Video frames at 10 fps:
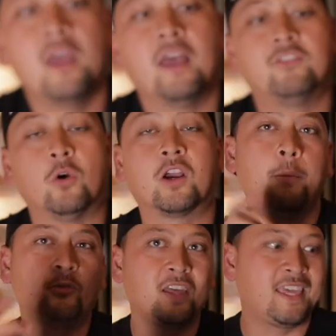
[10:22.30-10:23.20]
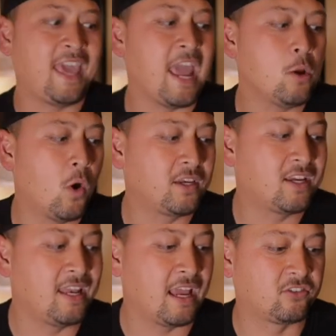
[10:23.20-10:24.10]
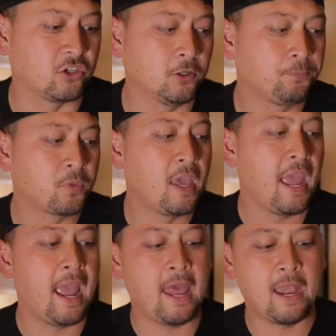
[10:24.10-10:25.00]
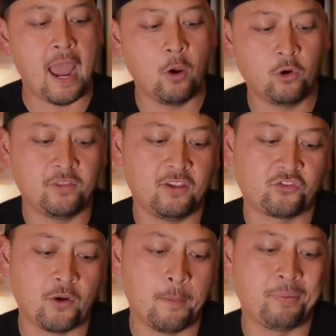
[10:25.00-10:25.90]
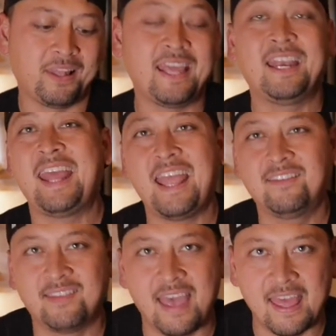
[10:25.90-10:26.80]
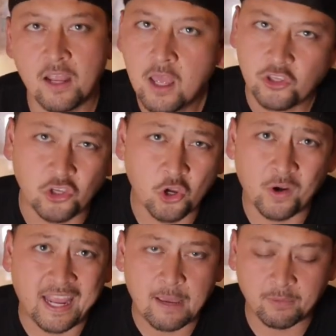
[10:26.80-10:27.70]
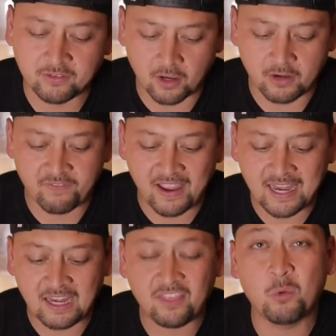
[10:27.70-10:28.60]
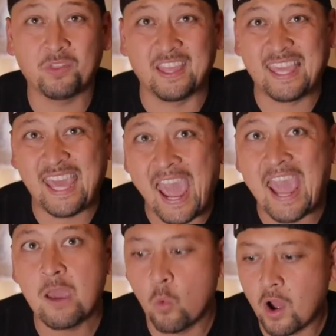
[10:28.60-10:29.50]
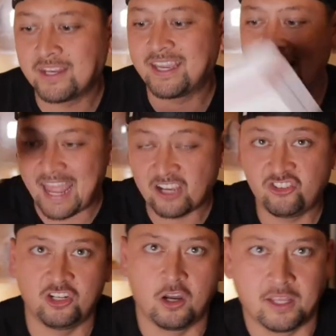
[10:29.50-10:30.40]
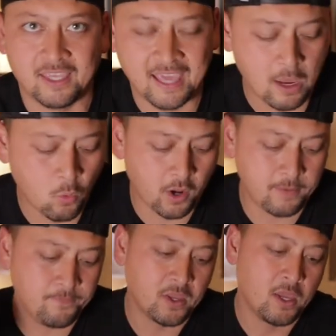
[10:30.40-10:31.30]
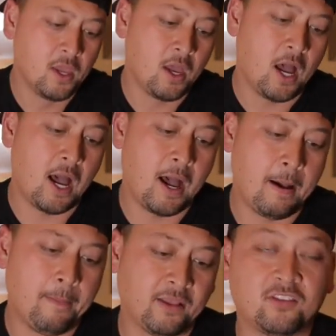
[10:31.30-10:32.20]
So it comes with a K1 connector, and I ordered this from Planet Headset. You can go on Amazon and find anything with a K1 connection on it, K1.